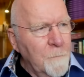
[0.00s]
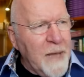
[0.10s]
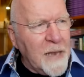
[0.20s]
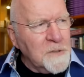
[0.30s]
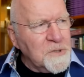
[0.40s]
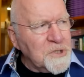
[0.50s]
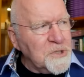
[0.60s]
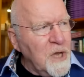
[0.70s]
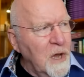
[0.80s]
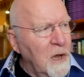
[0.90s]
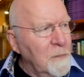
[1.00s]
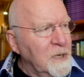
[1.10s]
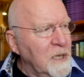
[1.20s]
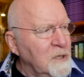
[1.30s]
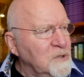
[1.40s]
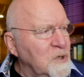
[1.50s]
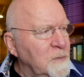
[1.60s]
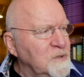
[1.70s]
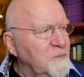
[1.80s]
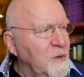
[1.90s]
balance and harmony in
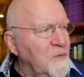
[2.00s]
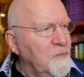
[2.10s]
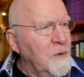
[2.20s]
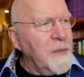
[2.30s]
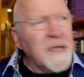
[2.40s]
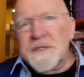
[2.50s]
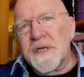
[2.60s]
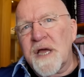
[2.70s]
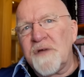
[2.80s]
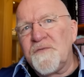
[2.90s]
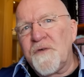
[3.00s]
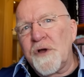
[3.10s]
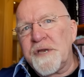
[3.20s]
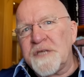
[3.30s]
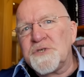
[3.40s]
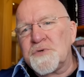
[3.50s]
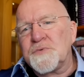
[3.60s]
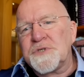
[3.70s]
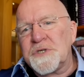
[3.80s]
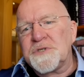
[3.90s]
terms of both romantic and
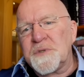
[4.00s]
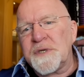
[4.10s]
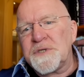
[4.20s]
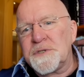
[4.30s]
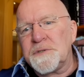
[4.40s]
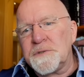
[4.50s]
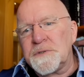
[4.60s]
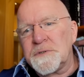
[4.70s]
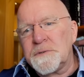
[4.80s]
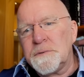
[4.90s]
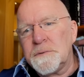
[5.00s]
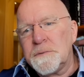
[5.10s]
financial situations.